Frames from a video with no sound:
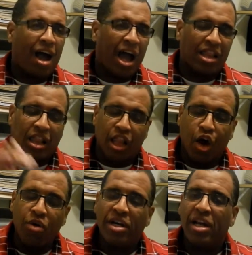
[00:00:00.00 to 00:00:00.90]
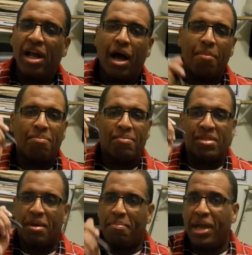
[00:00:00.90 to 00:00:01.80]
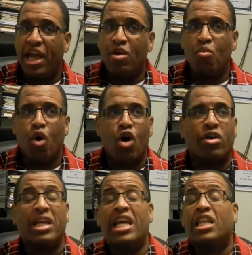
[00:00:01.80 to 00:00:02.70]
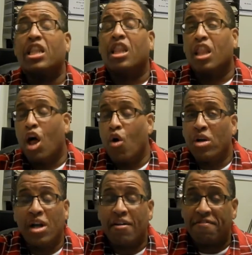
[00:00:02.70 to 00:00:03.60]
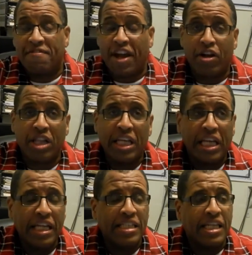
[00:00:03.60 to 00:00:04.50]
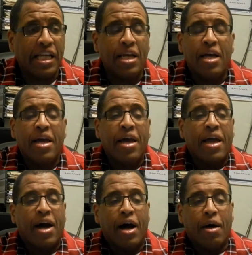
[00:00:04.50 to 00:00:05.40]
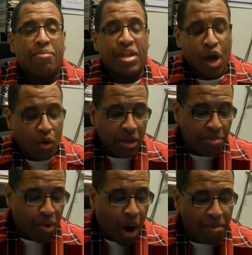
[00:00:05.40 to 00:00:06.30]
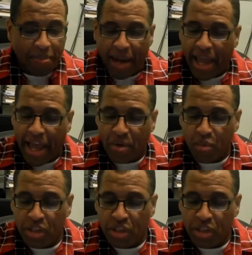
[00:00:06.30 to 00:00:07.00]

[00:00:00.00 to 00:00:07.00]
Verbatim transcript: I loaded it up. The pen worked. It loaded up fairly easy. Um, the only problem I had